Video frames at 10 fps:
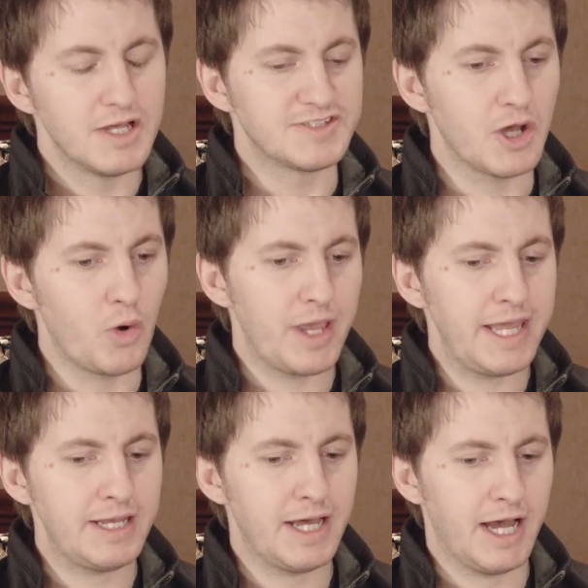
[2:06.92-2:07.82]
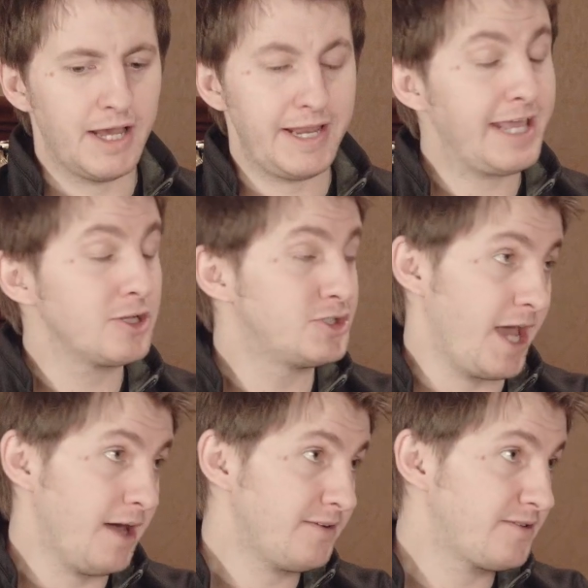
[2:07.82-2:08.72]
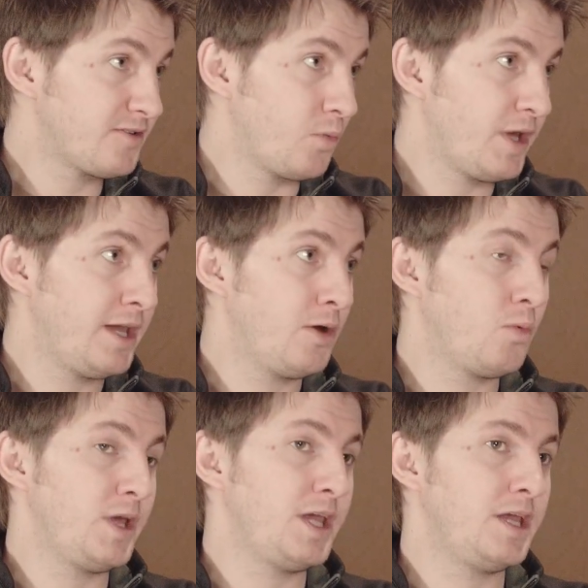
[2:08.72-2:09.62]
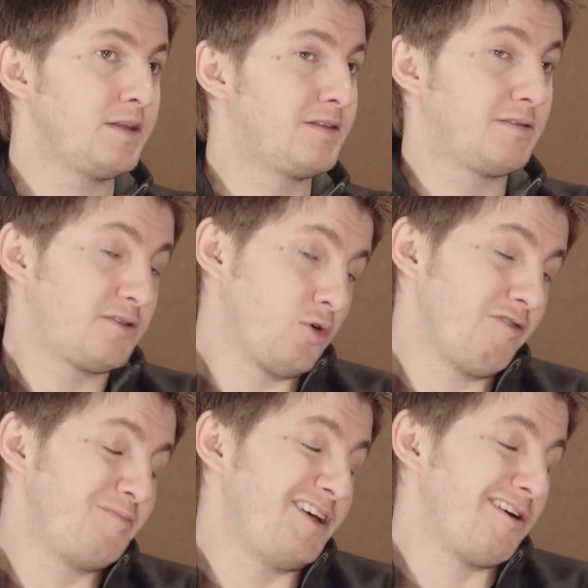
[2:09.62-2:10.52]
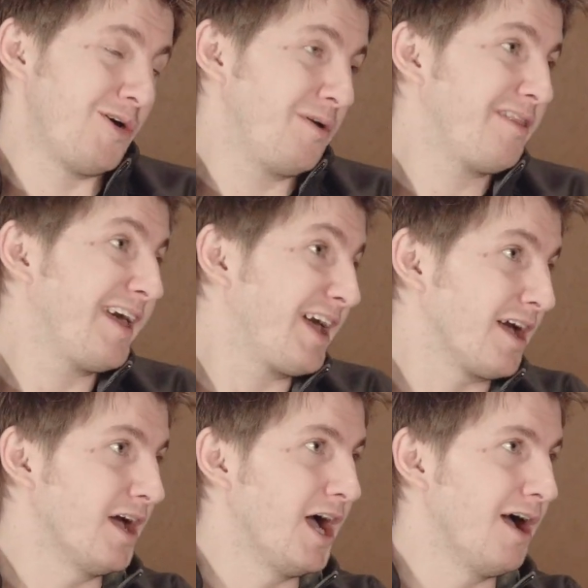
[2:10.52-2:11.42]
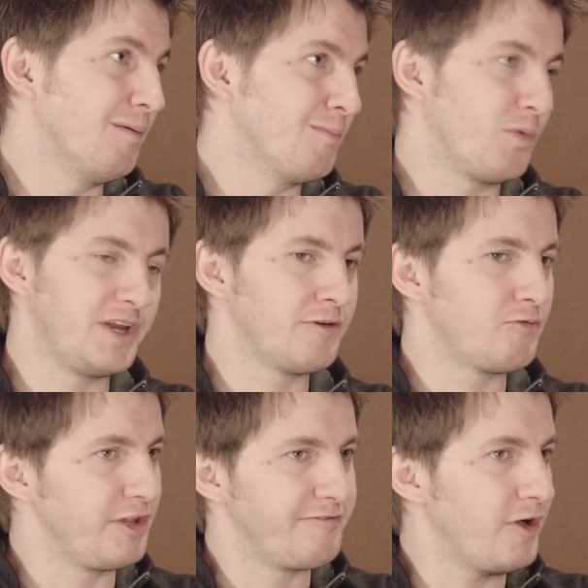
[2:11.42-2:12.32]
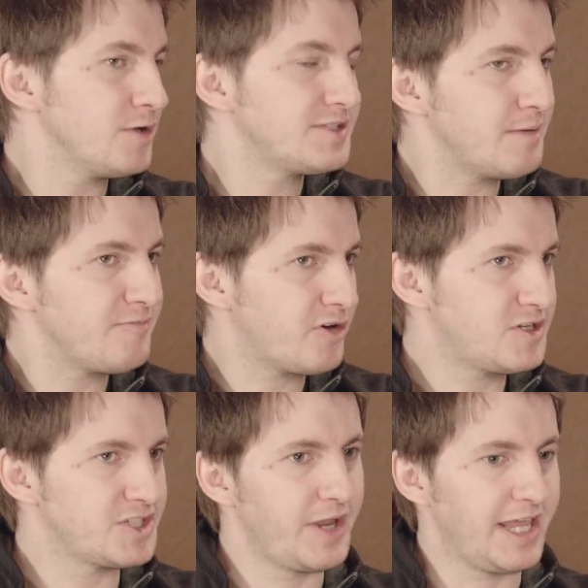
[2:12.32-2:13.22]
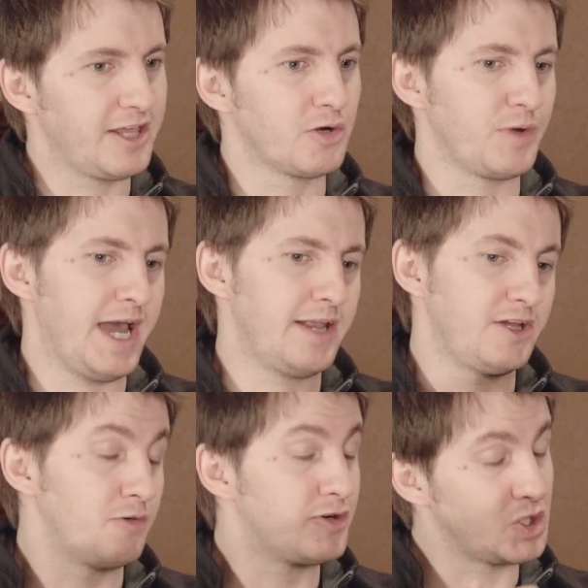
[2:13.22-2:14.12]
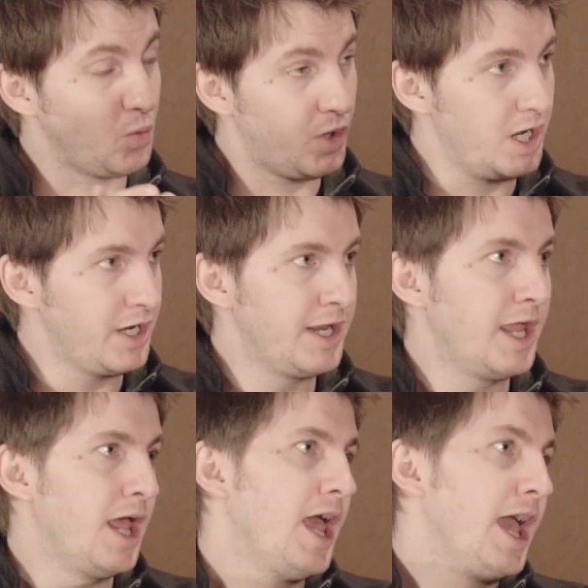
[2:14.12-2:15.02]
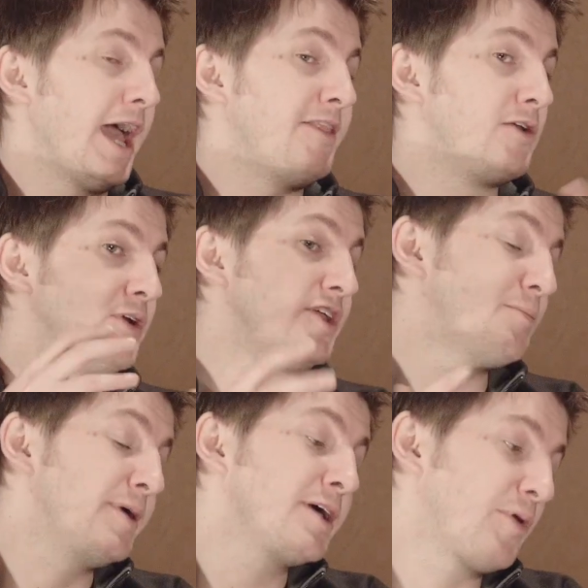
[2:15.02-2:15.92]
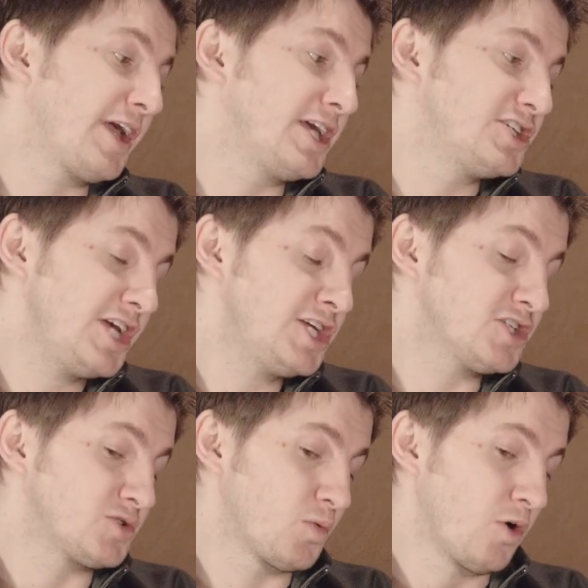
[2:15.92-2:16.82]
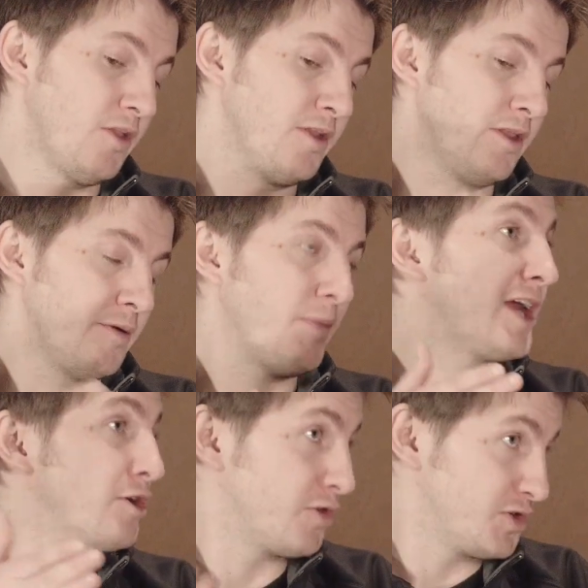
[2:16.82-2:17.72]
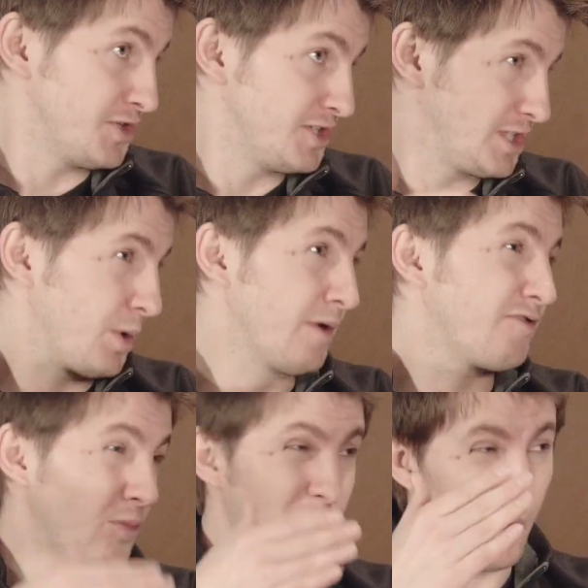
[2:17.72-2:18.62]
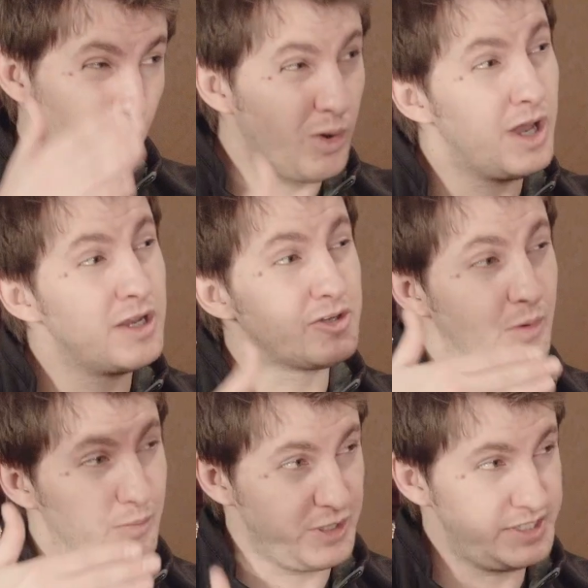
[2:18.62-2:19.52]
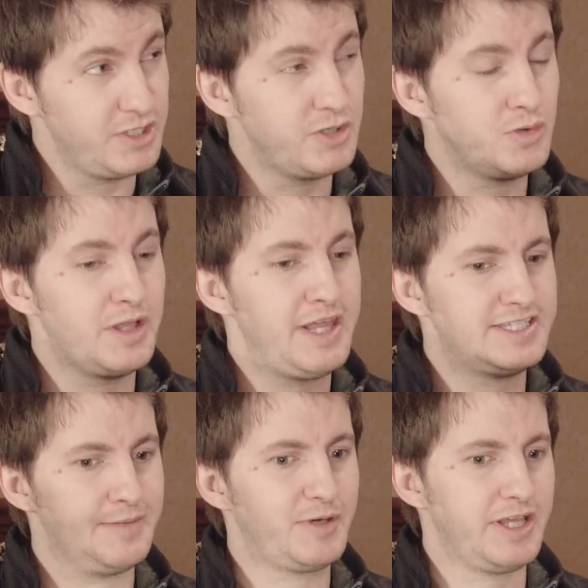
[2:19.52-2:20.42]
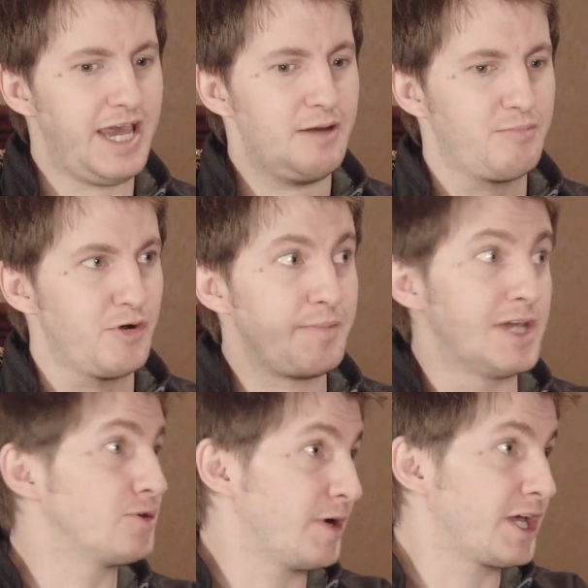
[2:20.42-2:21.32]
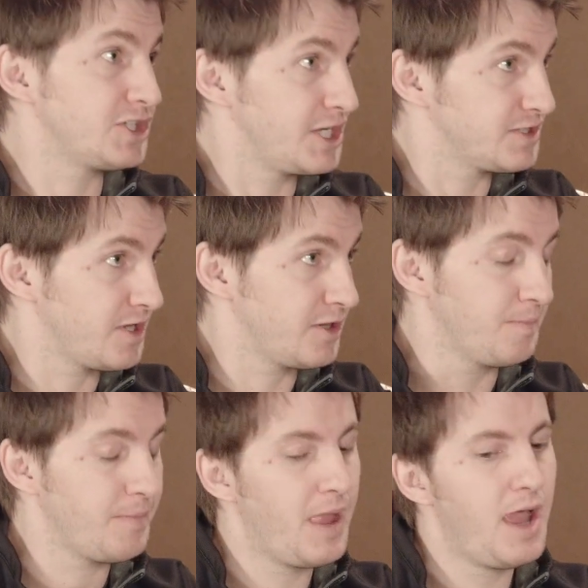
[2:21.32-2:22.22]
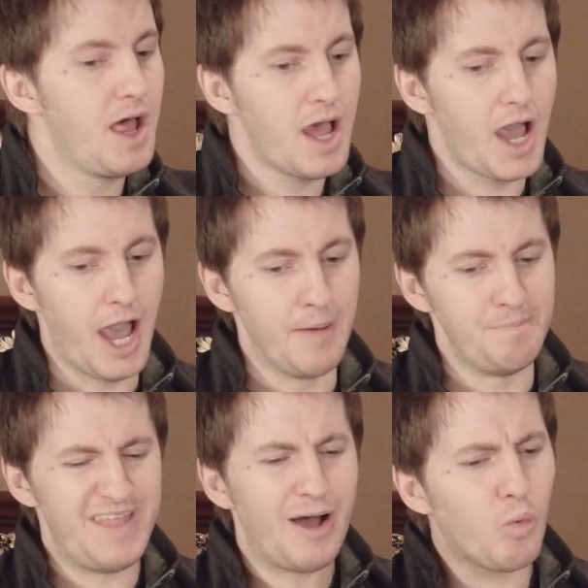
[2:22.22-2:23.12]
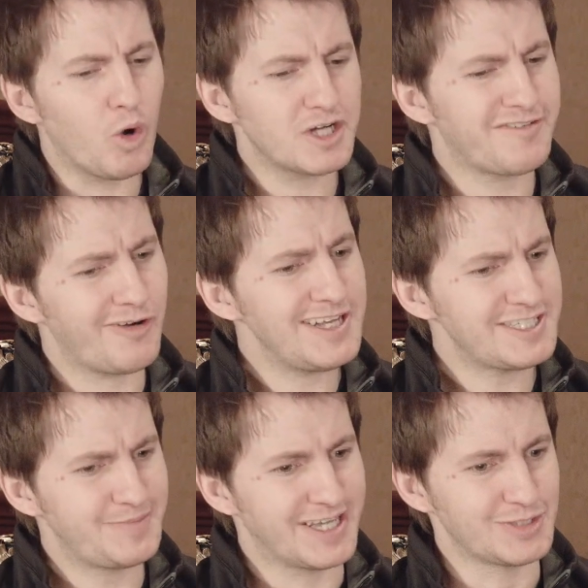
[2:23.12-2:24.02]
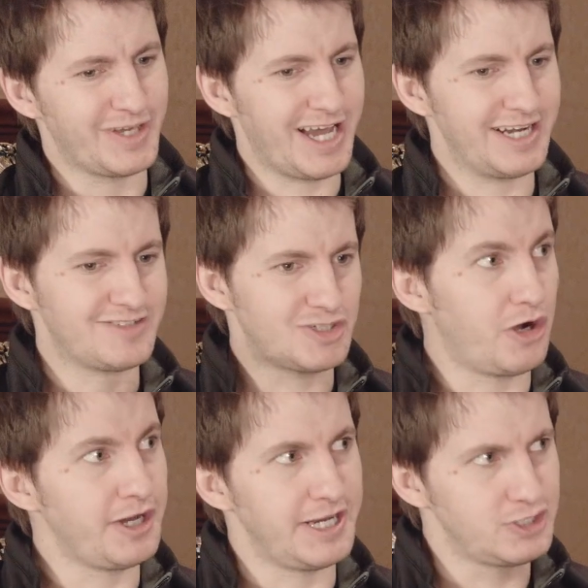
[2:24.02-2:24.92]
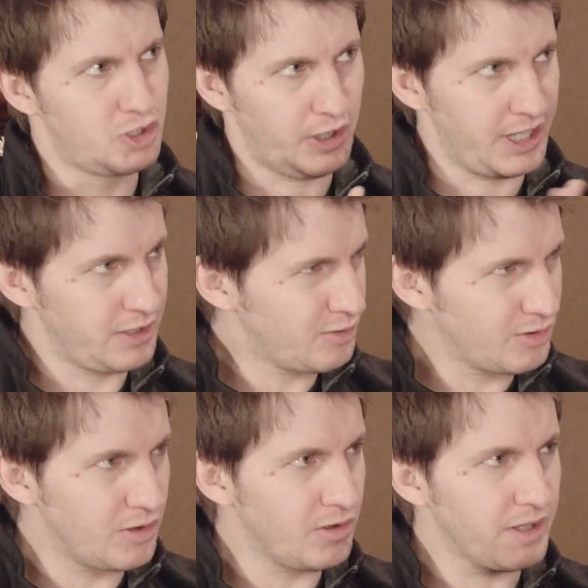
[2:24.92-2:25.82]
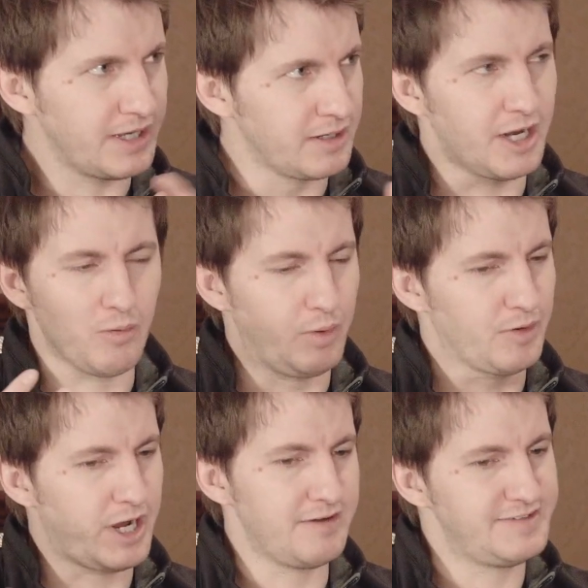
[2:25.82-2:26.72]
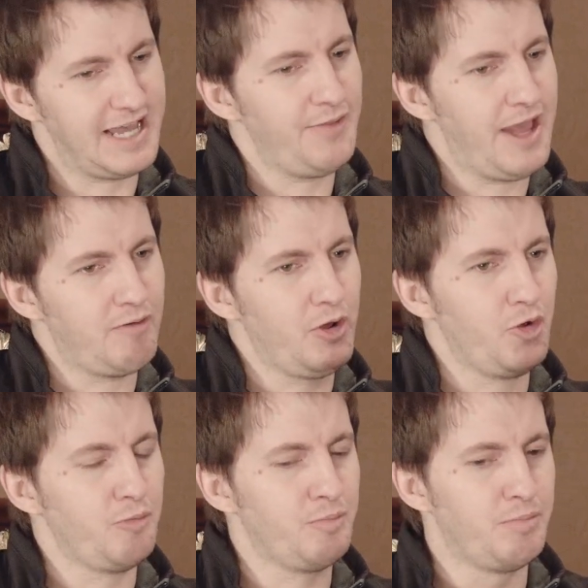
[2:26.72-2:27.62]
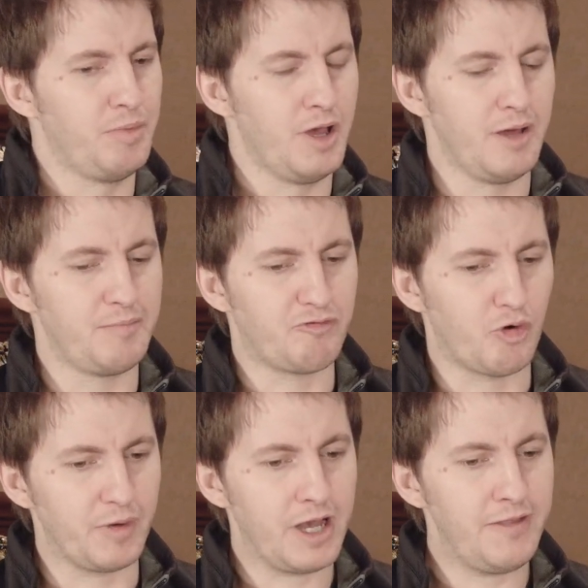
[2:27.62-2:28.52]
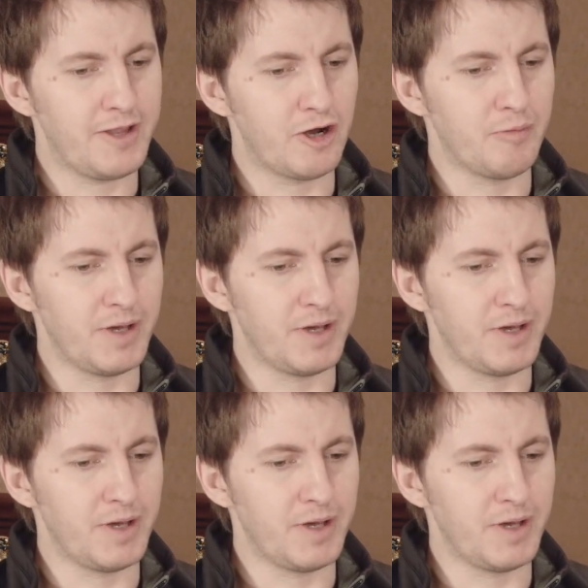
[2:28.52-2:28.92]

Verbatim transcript: So in AngularJS, we sort of did our own thing. We didn't really follow SemVer, so in Angular we had, you know, version 1, and then really the big breaking changes were on the minor versions. So we went from 1.1 to 1.2, and they typically had pretty major breaking changes on them. That worked for us because we kind of started internally at Google, and you know, we were kind of down that road before we got there.